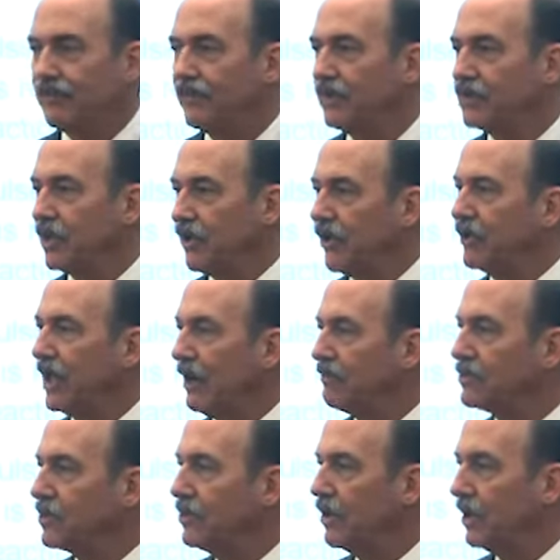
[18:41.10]
So they thought that
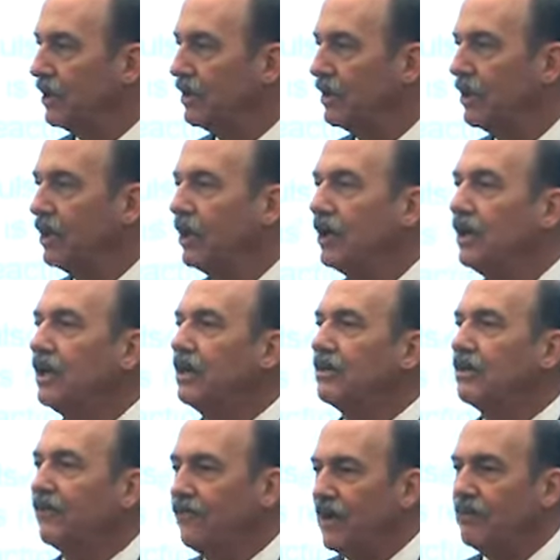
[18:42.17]
was good.
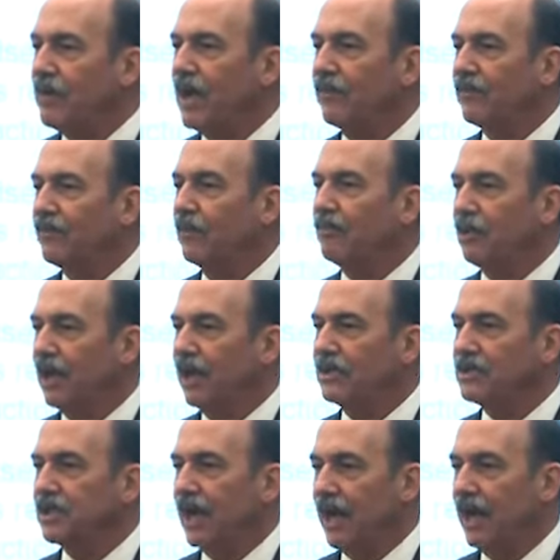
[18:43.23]
The feedback from the
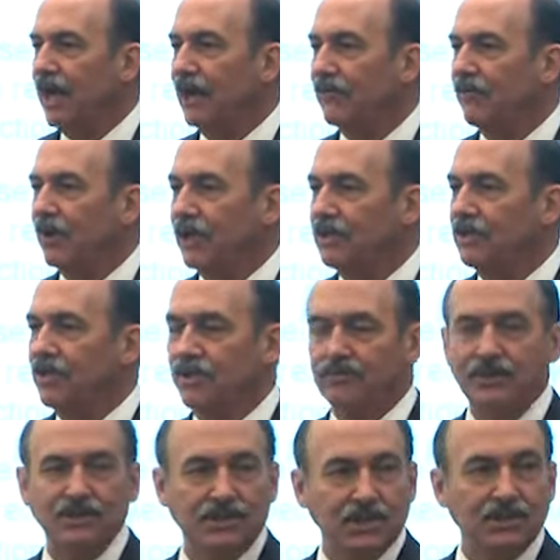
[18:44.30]
plants that I had when I did the
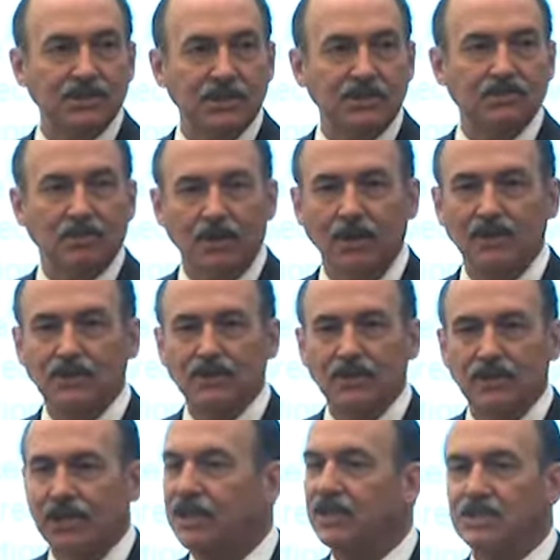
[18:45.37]
360s was
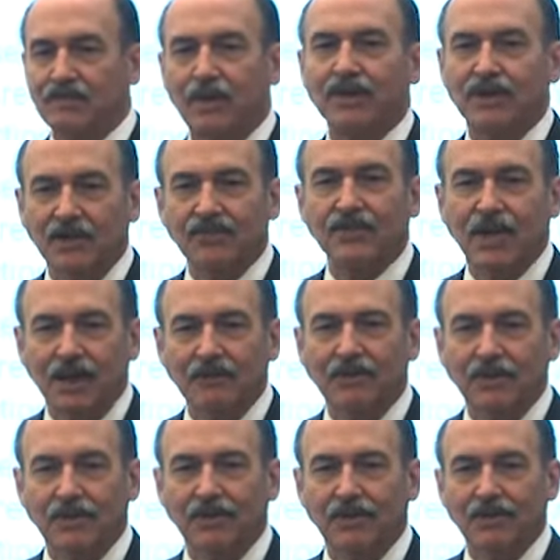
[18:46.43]
they didn't spend enough time
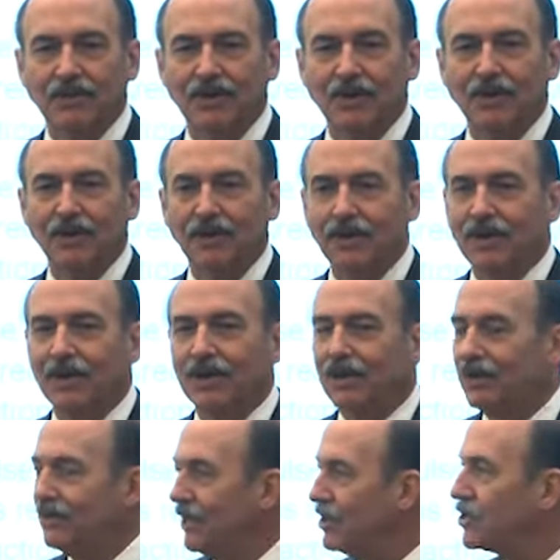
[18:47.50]
here.
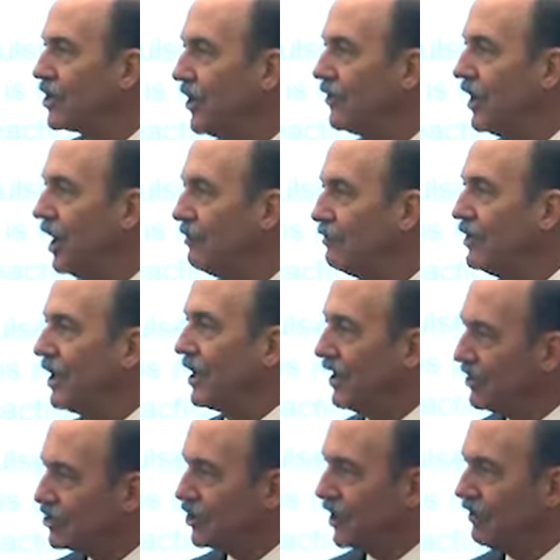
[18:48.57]
They showed up, they kind
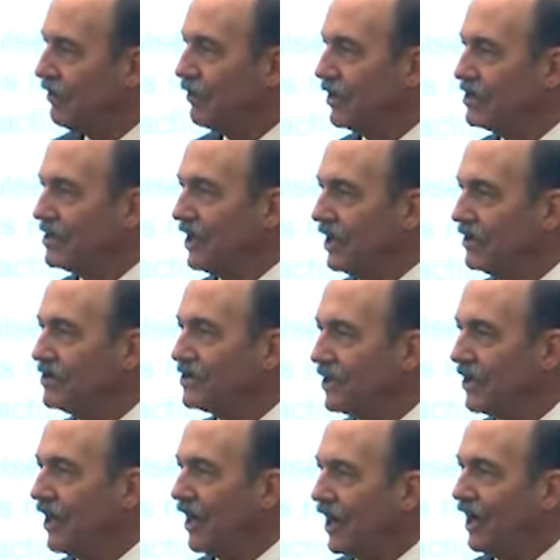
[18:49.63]
of shook everybody's hand,
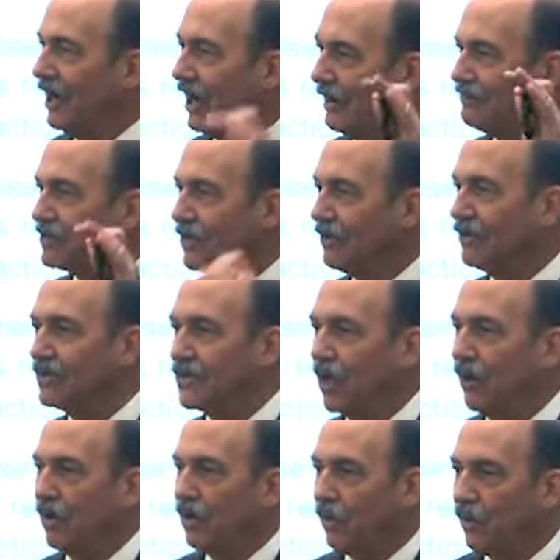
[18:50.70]
said, hi, I'm
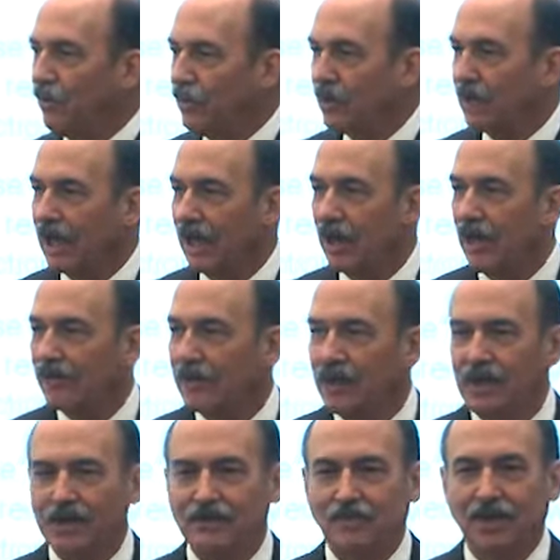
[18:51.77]
so-and-so, and got off on the
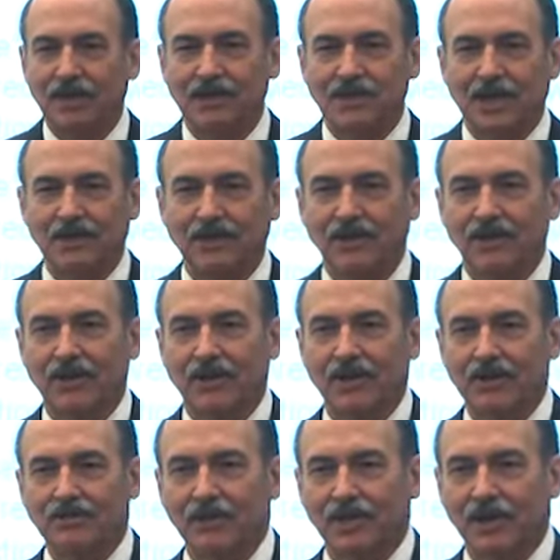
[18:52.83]
next plane because they had to go to the
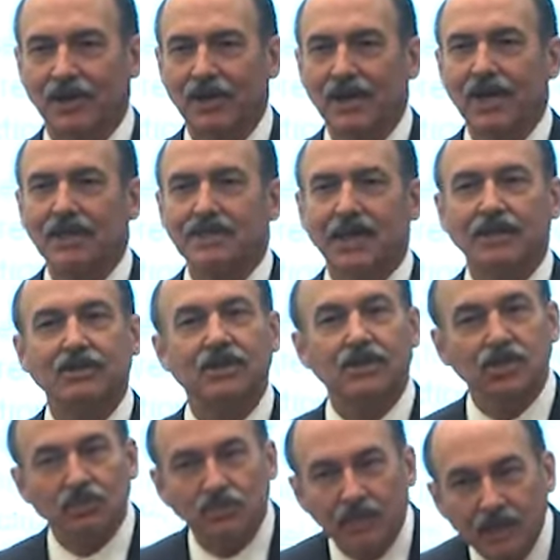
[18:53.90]
next plant. It's like, did
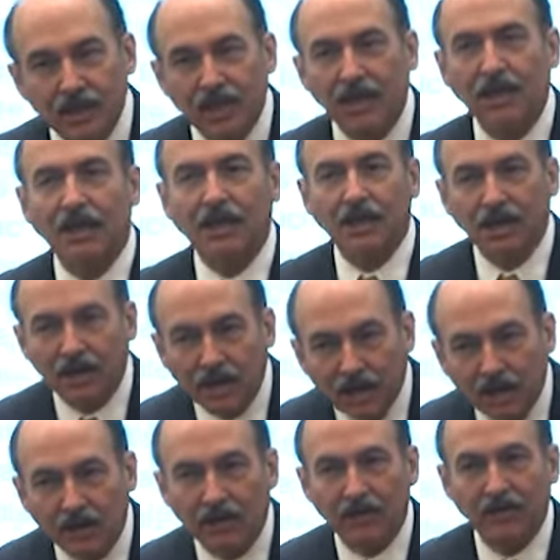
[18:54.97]
you really
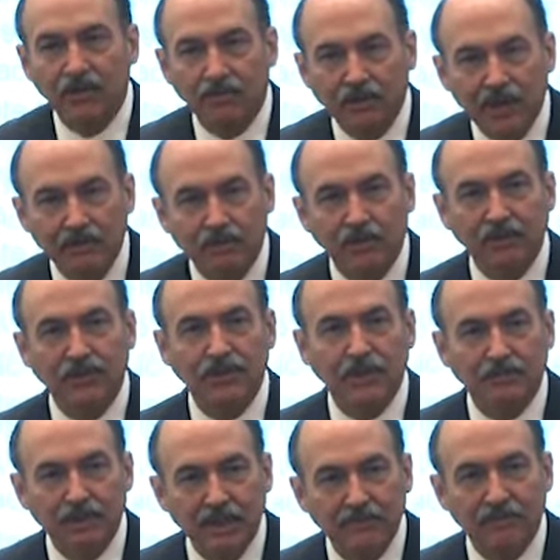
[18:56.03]
hear the people? Did the
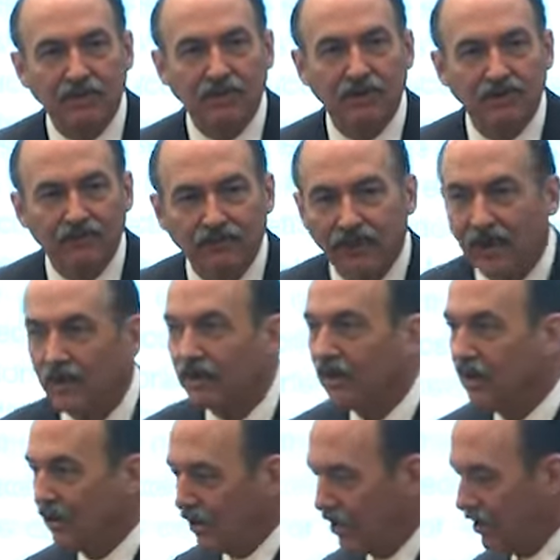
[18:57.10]
people felt
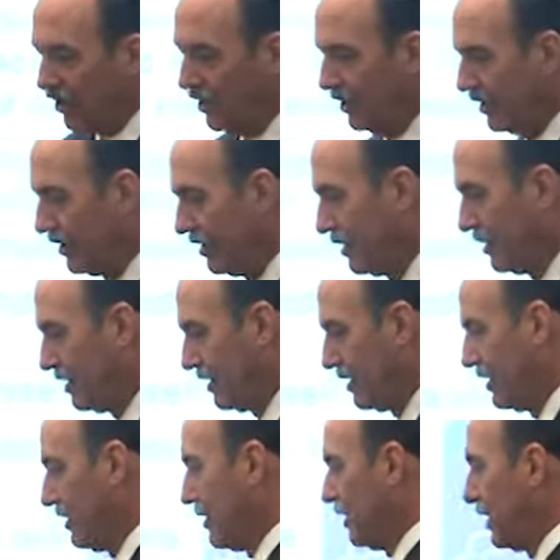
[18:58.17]
heard?
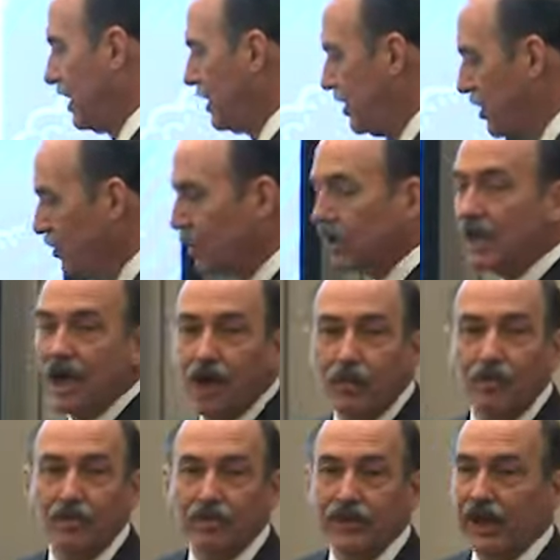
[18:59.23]
You can
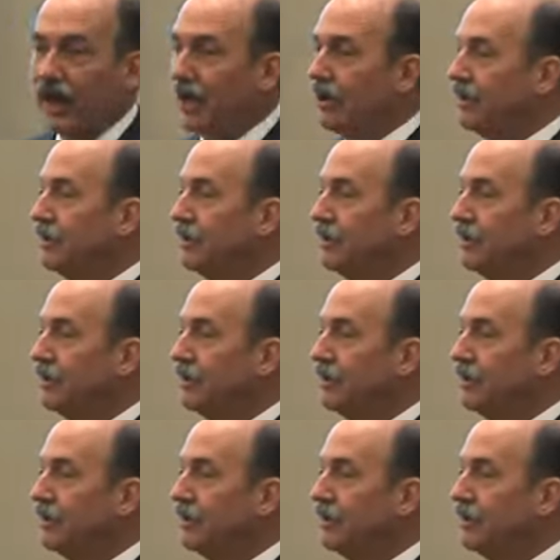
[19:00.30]
help with that.